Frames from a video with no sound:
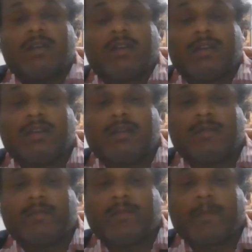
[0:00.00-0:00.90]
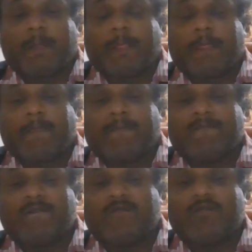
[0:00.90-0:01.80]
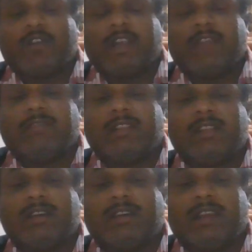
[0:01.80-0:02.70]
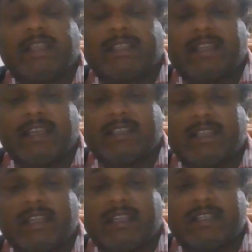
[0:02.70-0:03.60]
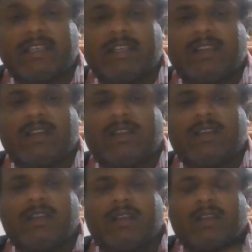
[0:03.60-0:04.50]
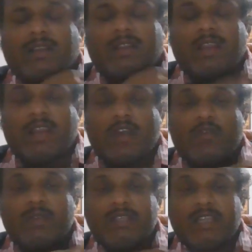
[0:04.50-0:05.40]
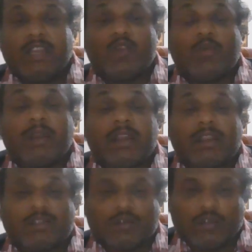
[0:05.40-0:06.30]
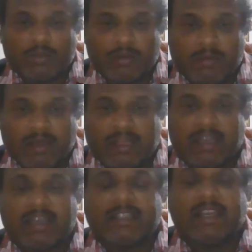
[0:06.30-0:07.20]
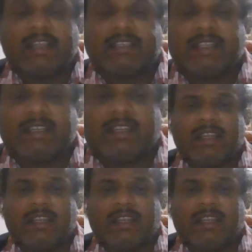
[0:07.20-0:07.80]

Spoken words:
um, what level the lesson has reached, and how basically human resource people create the lesson.